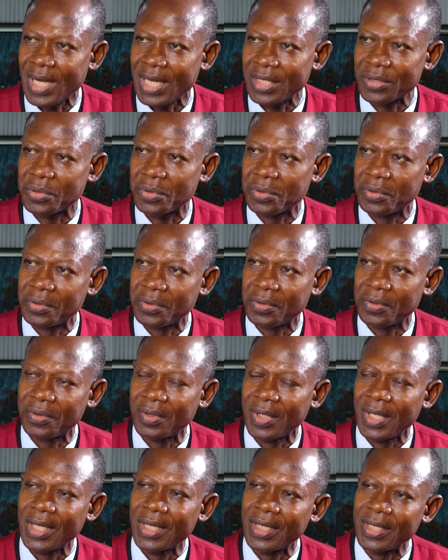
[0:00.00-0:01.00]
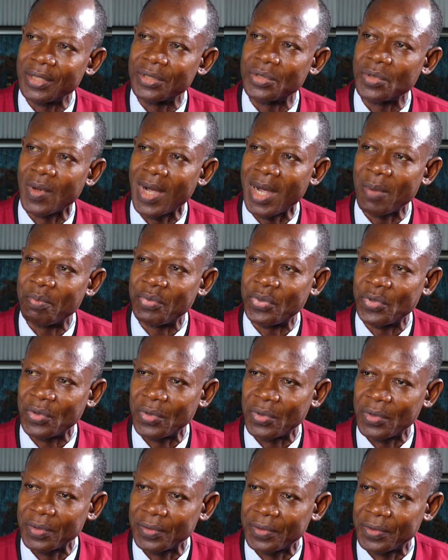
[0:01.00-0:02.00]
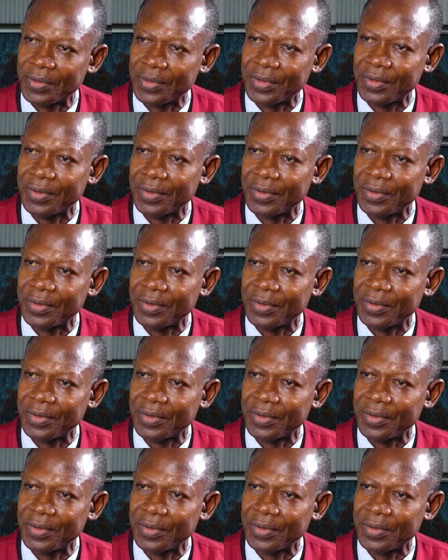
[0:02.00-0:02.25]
has to do is to approach